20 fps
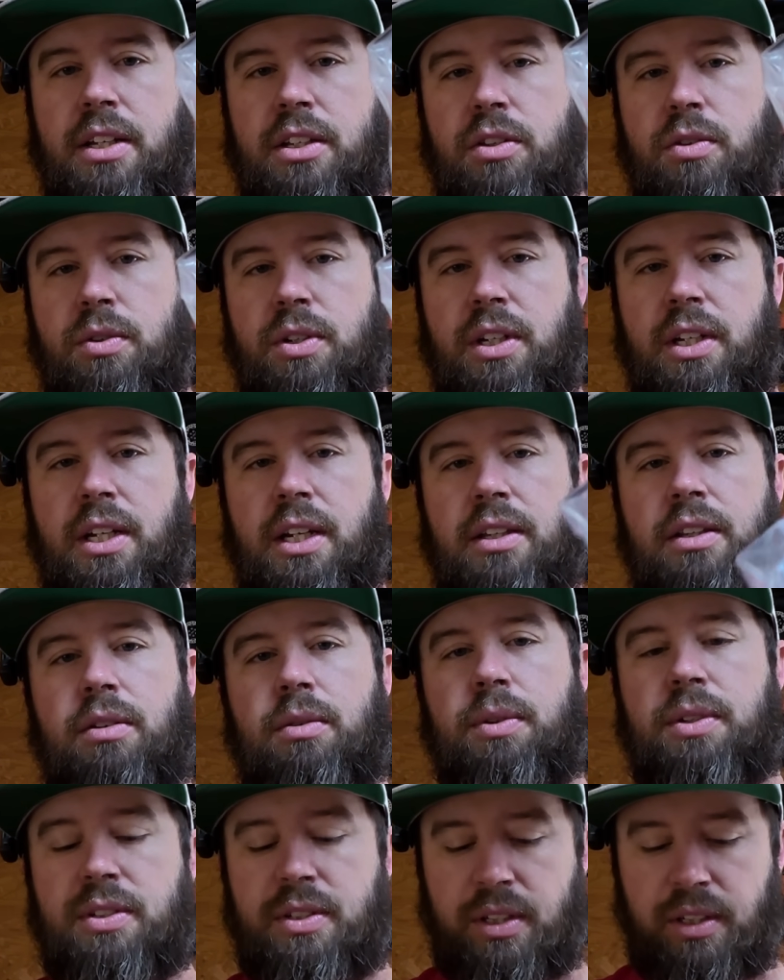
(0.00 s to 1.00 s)
You can get
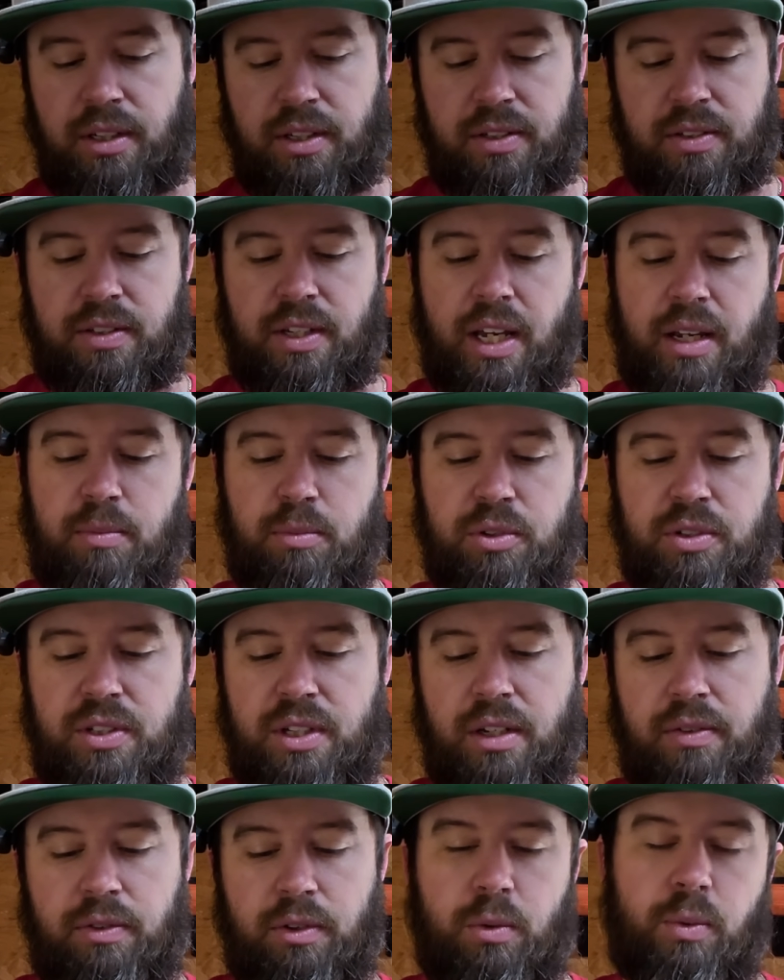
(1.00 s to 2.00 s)
the same
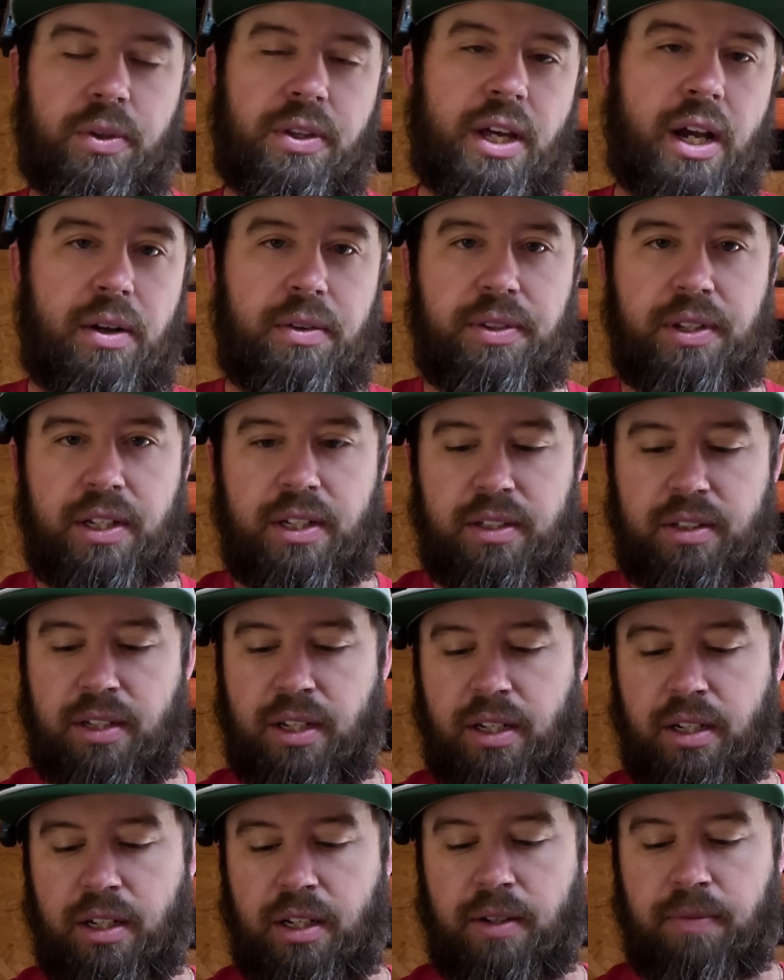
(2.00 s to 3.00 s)
receiver without the
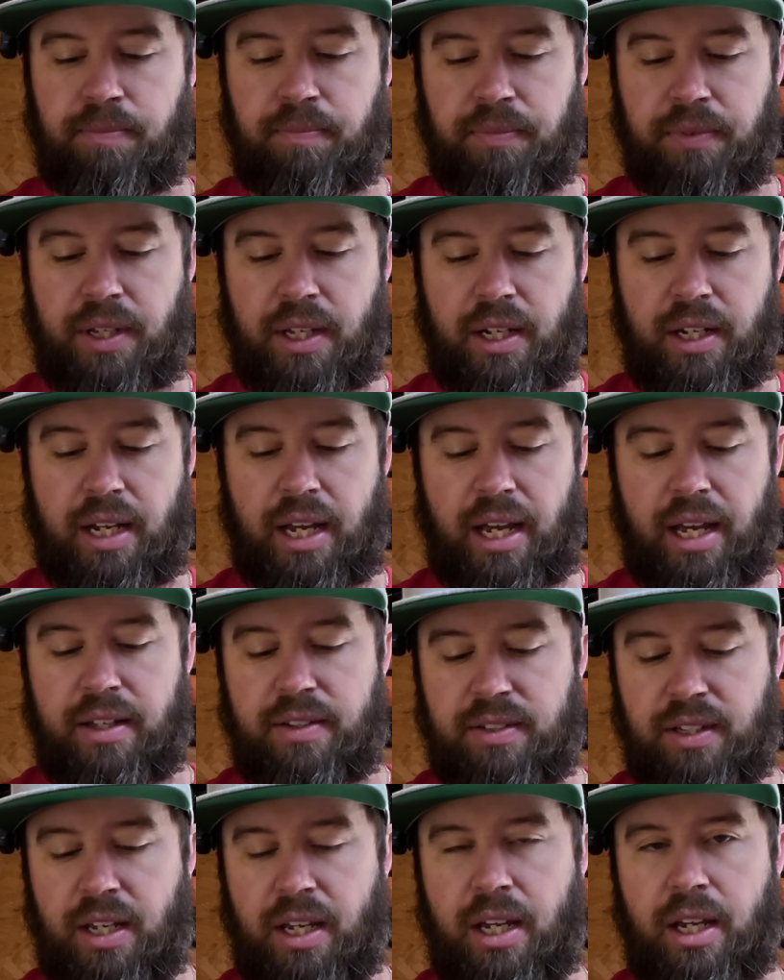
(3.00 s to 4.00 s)
antenna. It
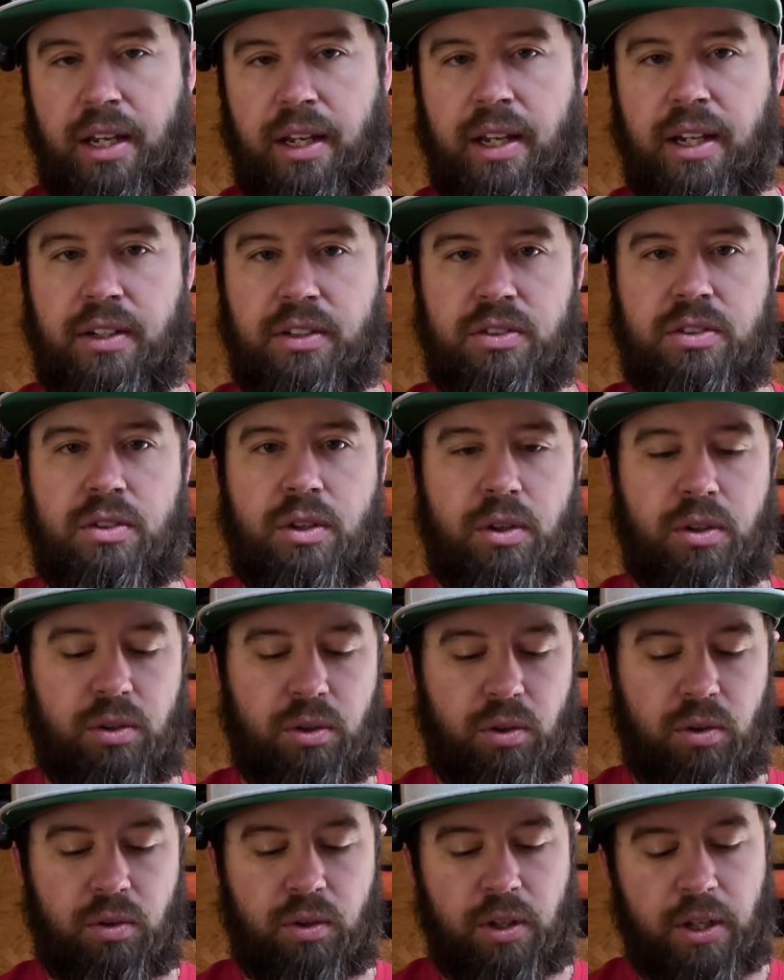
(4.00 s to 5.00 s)
has a
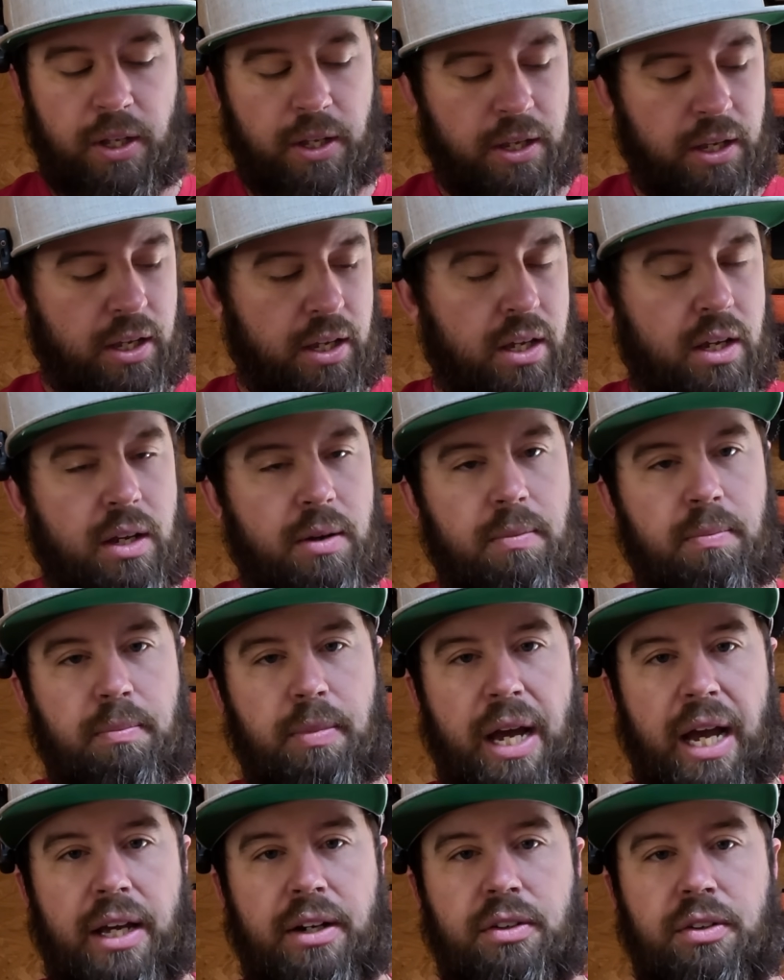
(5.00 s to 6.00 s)
external
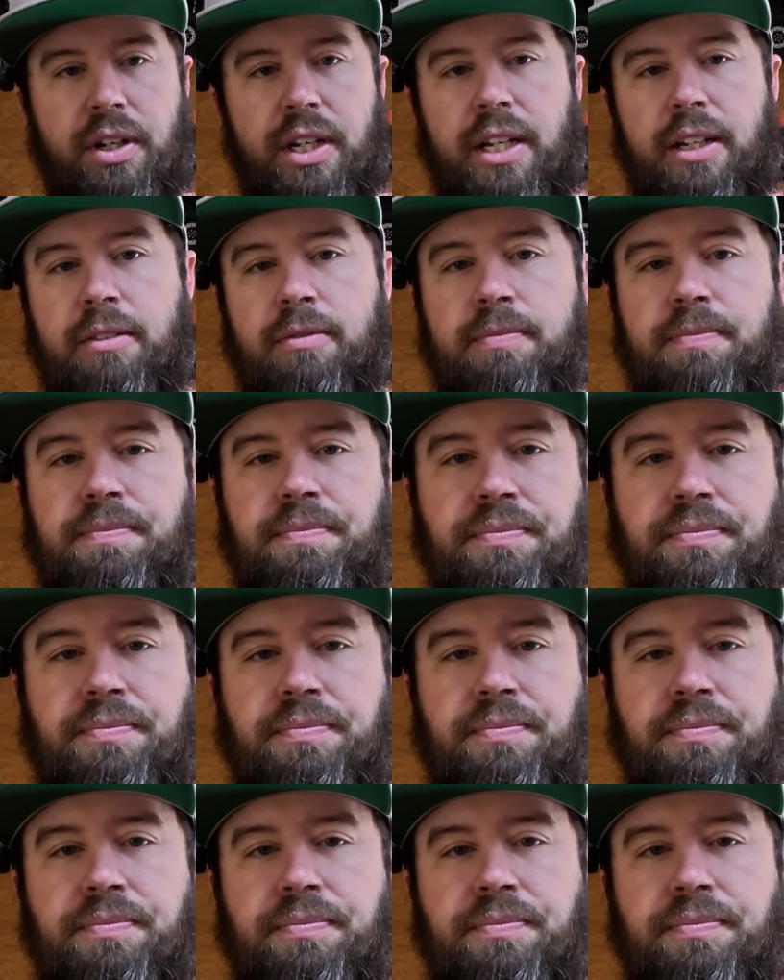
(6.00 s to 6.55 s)
battery.